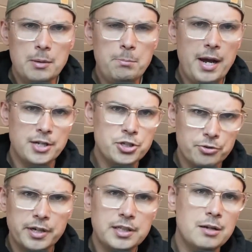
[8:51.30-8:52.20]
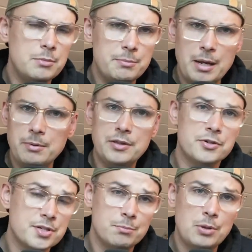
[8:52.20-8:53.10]
pestering them. And maybe
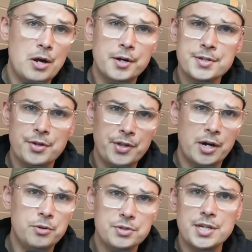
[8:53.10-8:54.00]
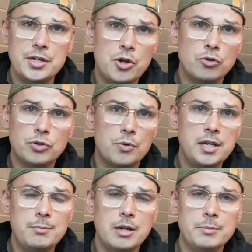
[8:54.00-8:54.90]
there's some bloggers out there who will say, no, don't
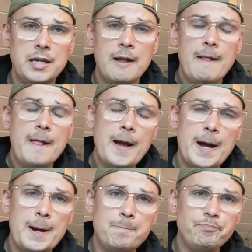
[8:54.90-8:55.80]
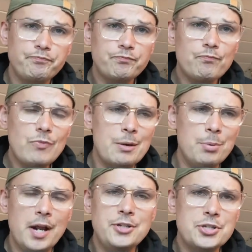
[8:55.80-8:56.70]
email me.
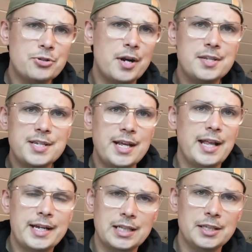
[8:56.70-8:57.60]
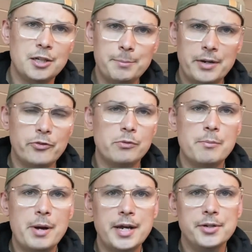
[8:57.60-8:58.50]
But I just try to say like a little bit of a
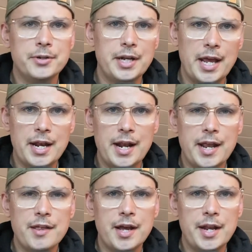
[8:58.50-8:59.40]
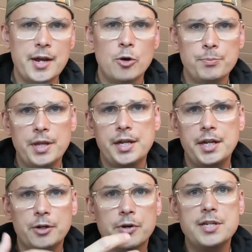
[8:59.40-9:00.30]
reminder, and I hope that it
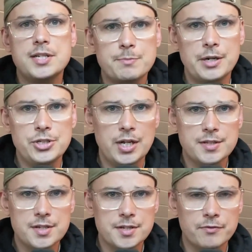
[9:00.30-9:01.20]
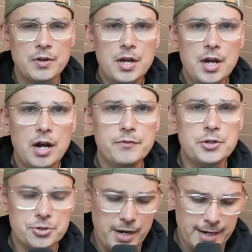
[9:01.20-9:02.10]
increases my chances of the
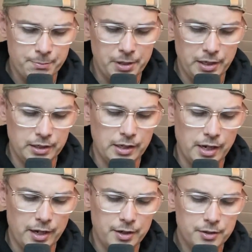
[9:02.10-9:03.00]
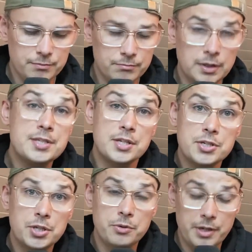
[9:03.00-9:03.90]
track being listened to